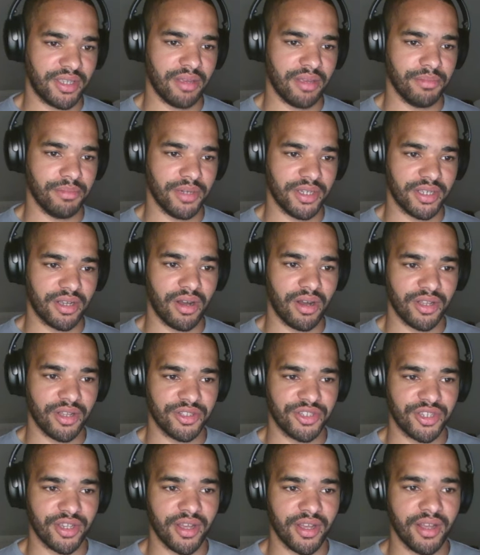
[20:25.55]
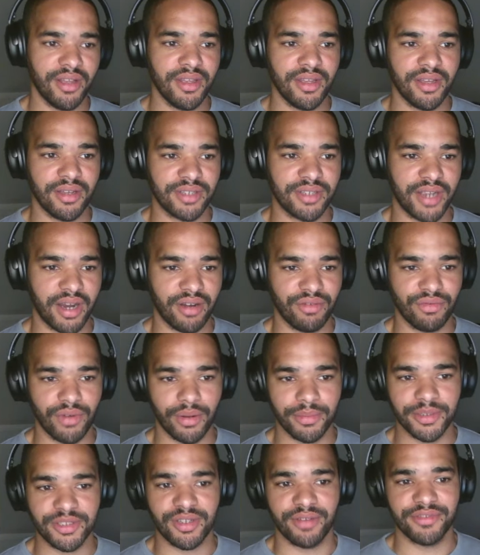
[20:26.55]
Kimberly Carter, Karen
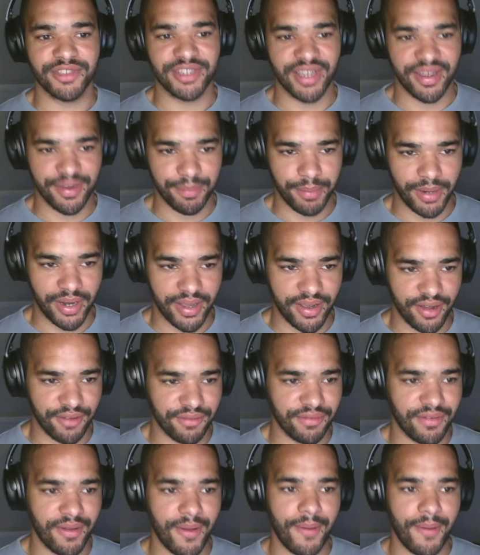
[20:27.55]
Roberts obviously had a playoff,